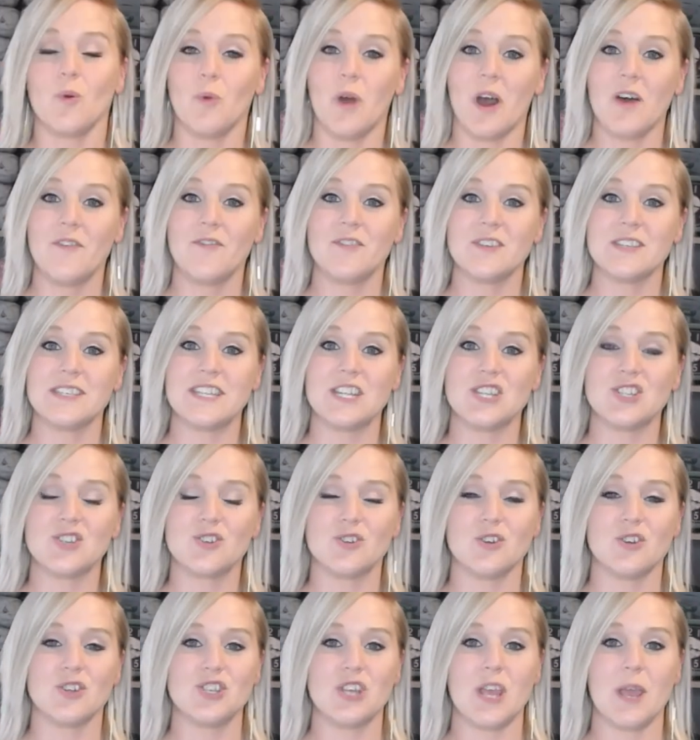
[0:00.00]
The waffle
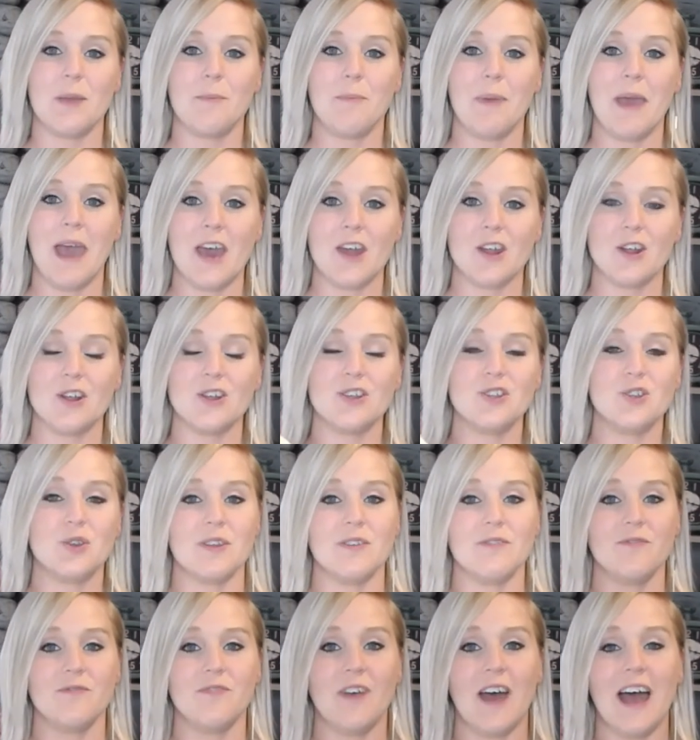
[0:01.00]
stitch crochet pattern you
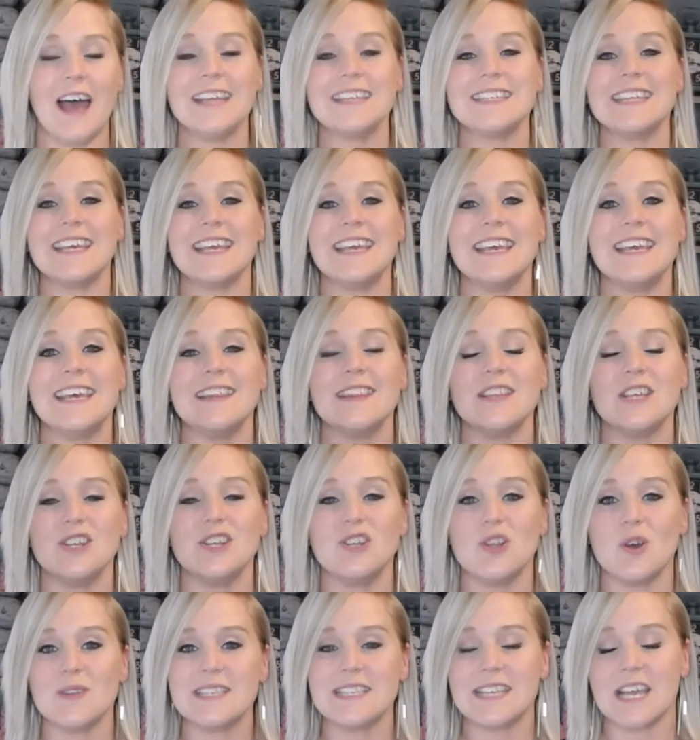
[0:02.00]
can find in
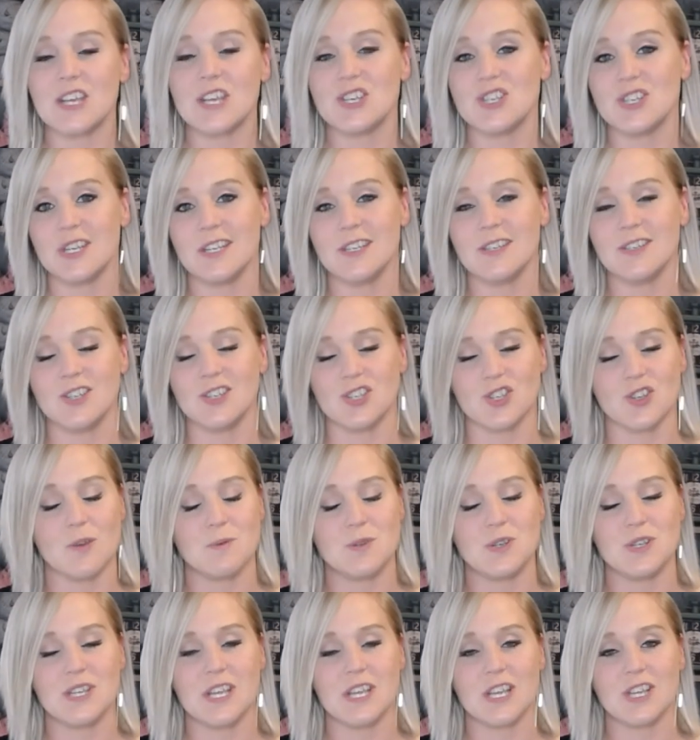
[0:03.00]
the note section,
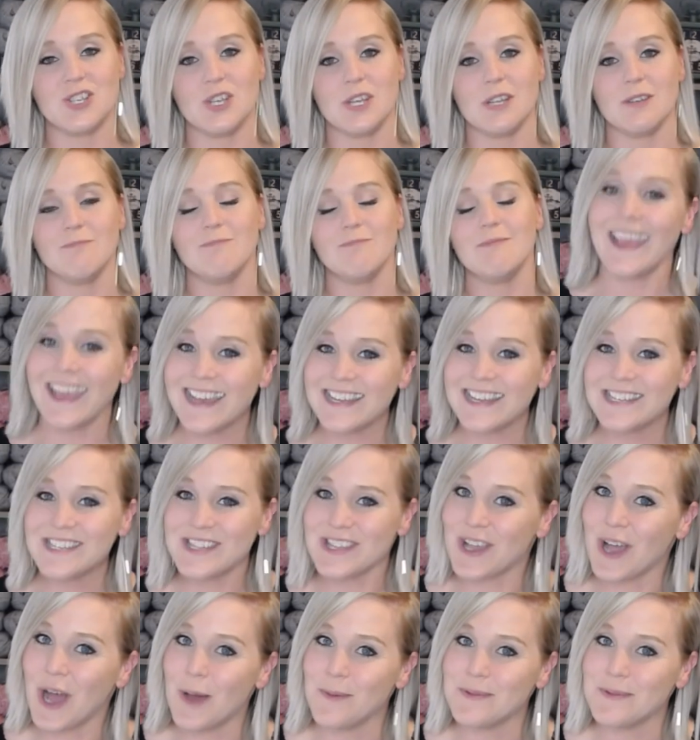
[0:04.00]
description section, and
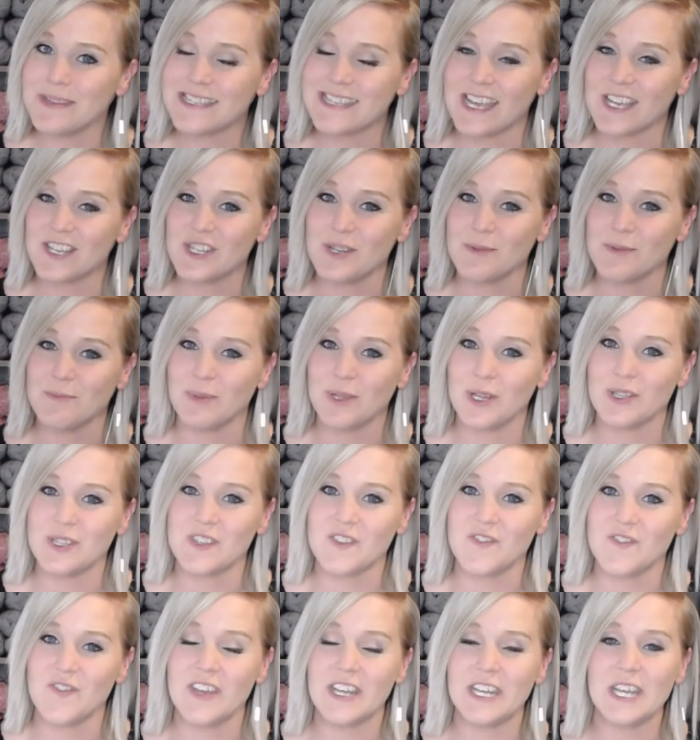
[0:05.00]
the comment section below
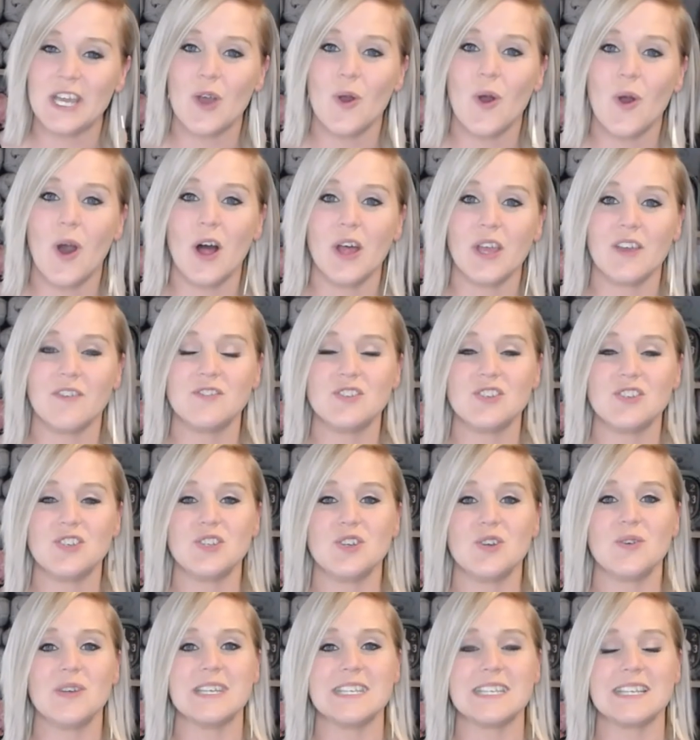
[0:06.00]
this video. All you have to
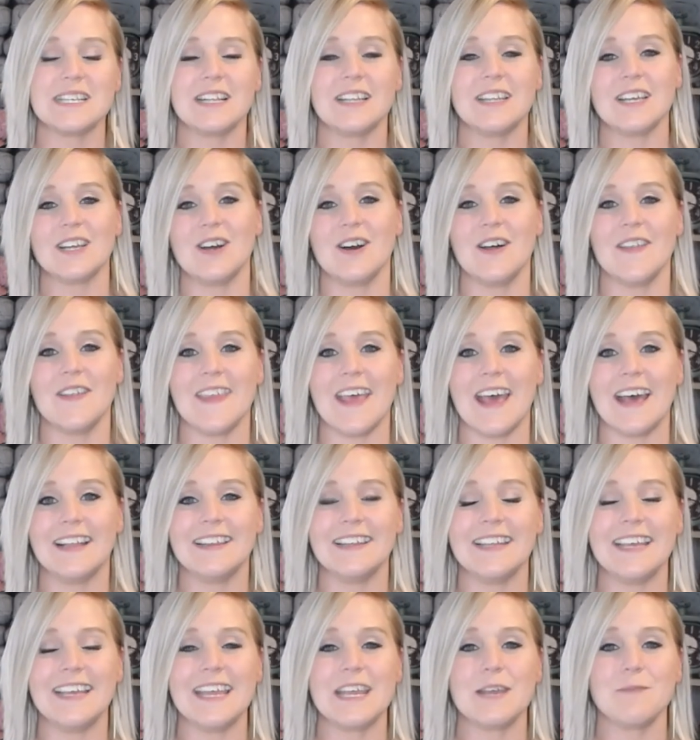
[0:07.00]
do is click on
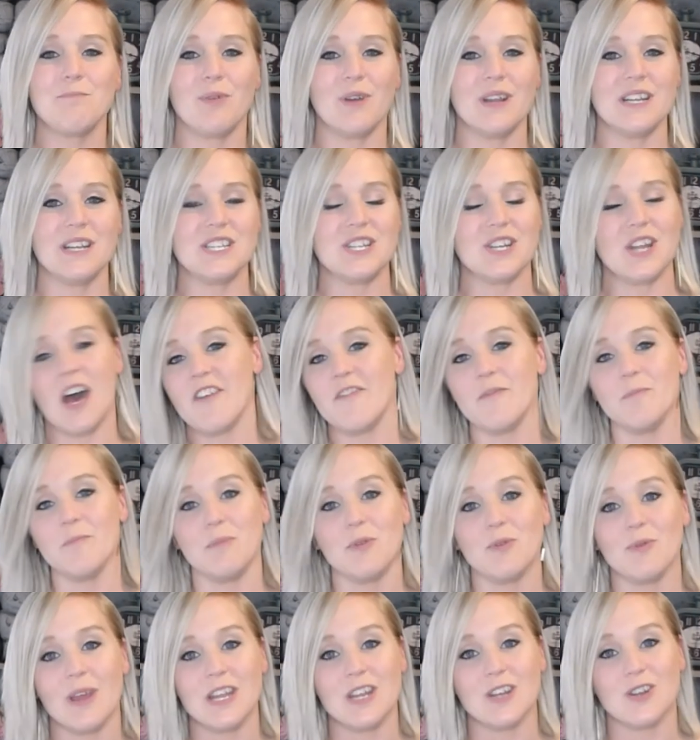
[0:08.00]
that link, print it off,
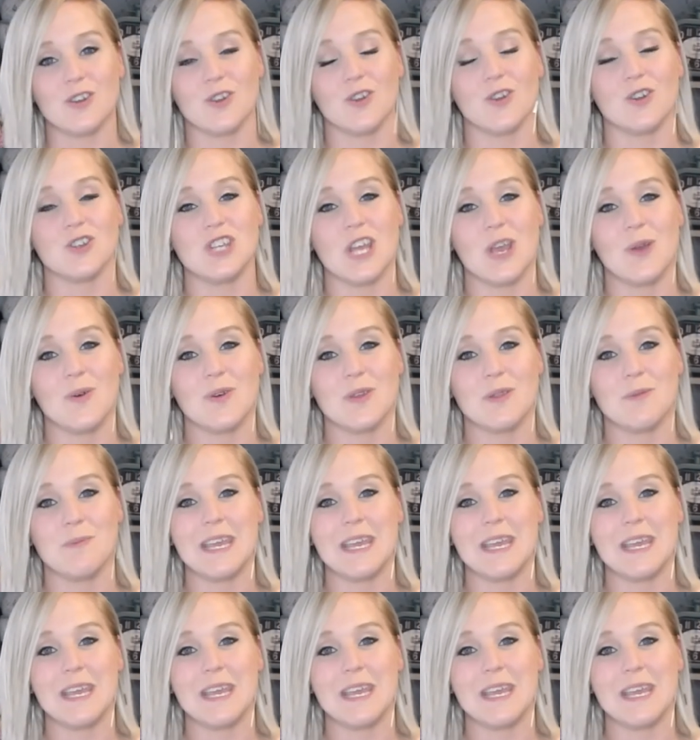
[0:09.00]
and be ready to crochet with